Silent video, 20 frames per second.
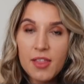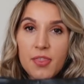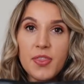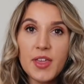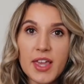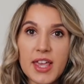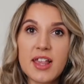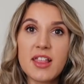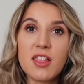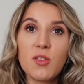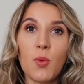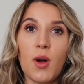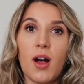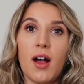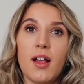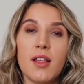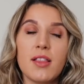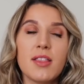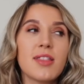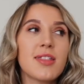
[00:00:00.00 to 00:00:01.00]
These
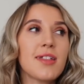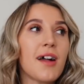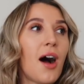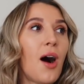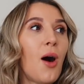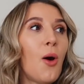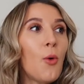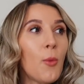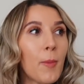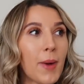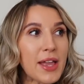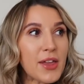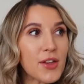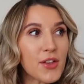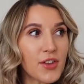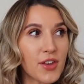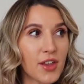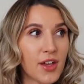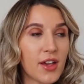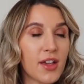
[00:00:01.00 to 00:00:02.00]
ones, oh my
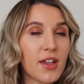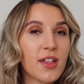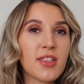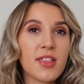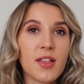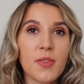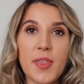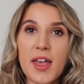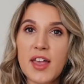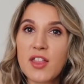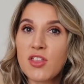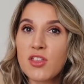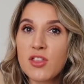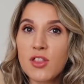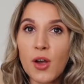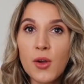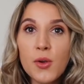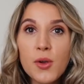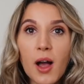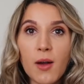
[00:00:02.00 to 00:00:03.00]
goodness, they're so